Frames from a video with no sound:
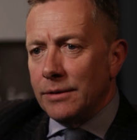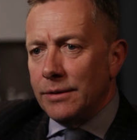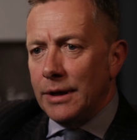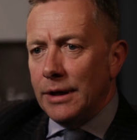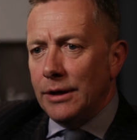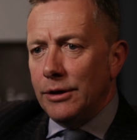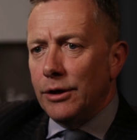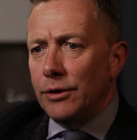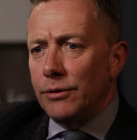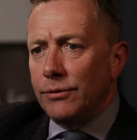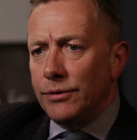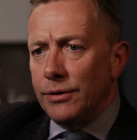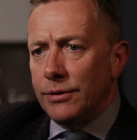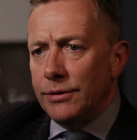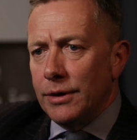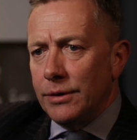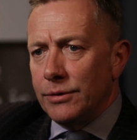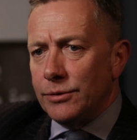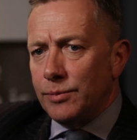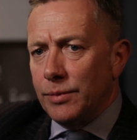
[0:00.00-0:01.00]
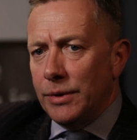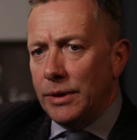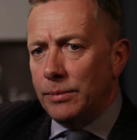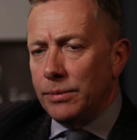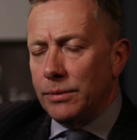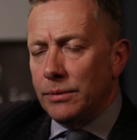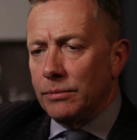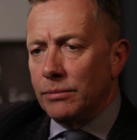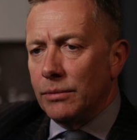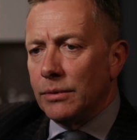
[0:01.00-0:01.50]
They know that those
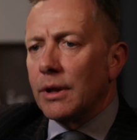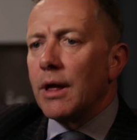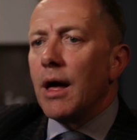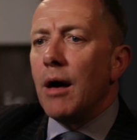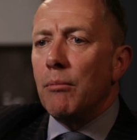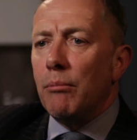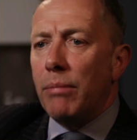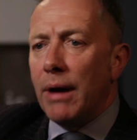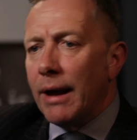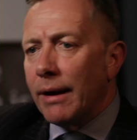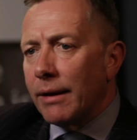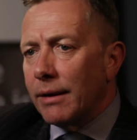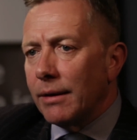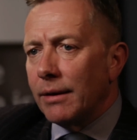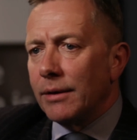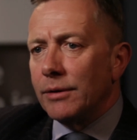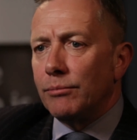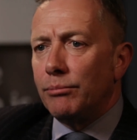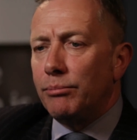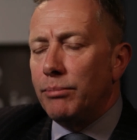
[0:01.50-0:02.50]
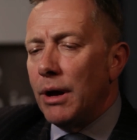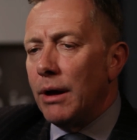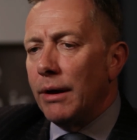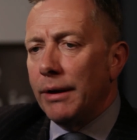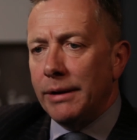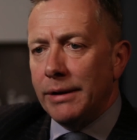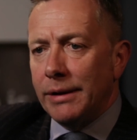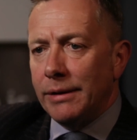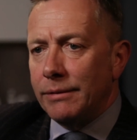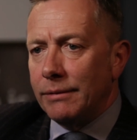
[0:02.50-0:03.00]
people will come back and buy
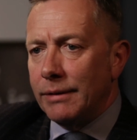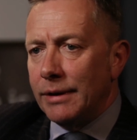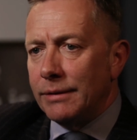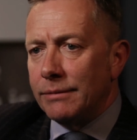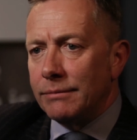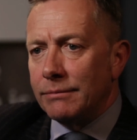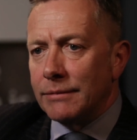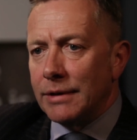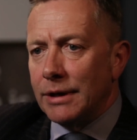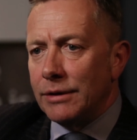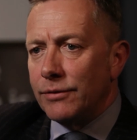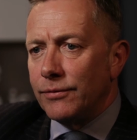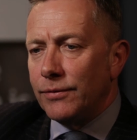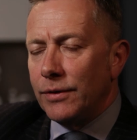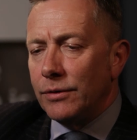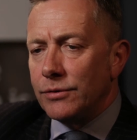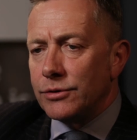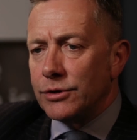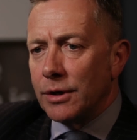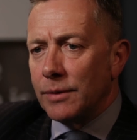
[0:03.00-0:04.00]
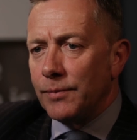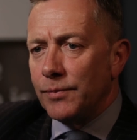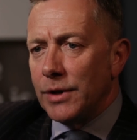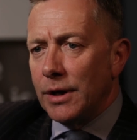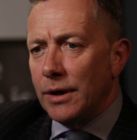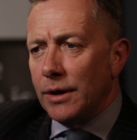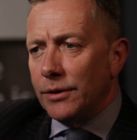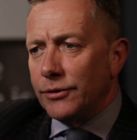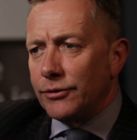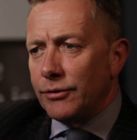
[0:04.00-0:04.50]
in the future.
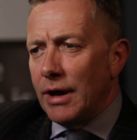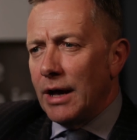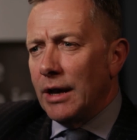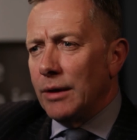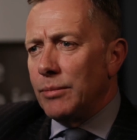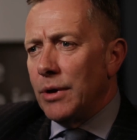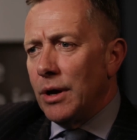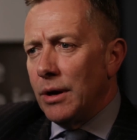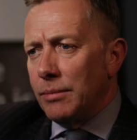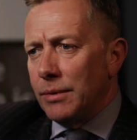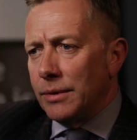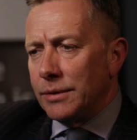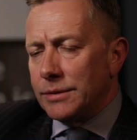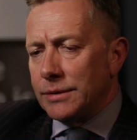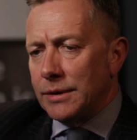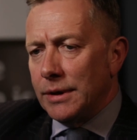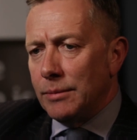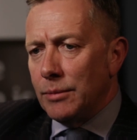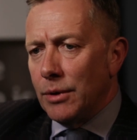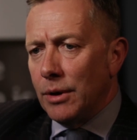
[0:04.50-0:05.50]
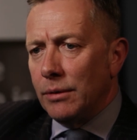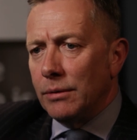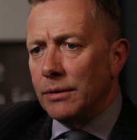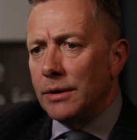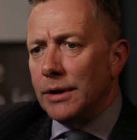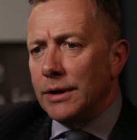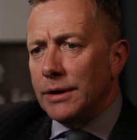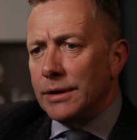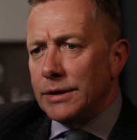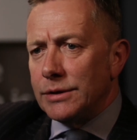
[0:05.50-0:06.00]
So Alibaba Tmall
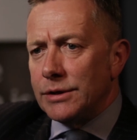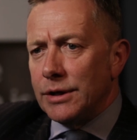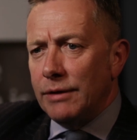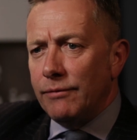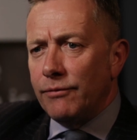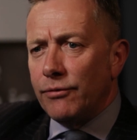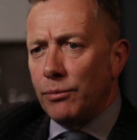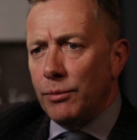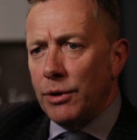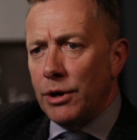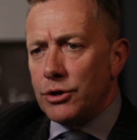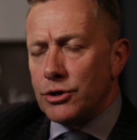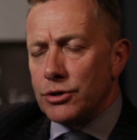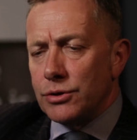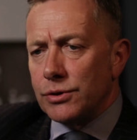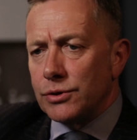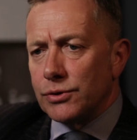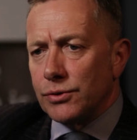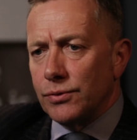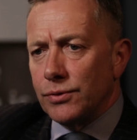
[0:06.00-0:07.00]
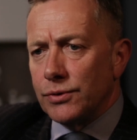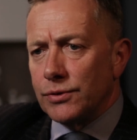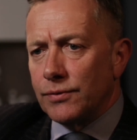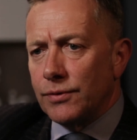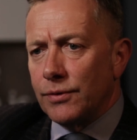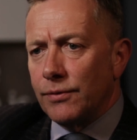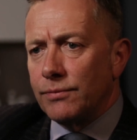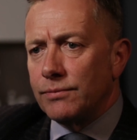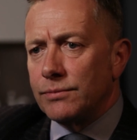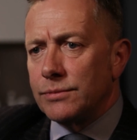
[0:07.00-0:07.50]
is an information source
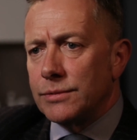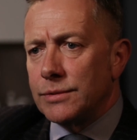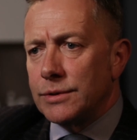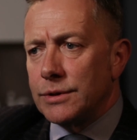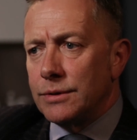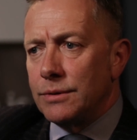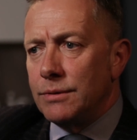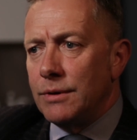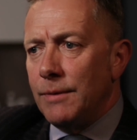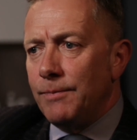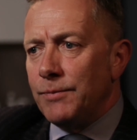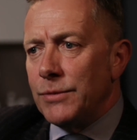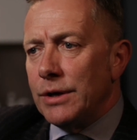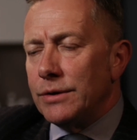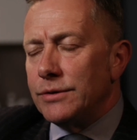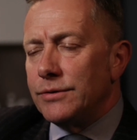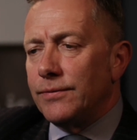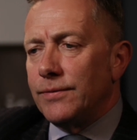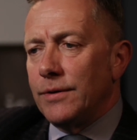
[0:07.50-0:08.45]
to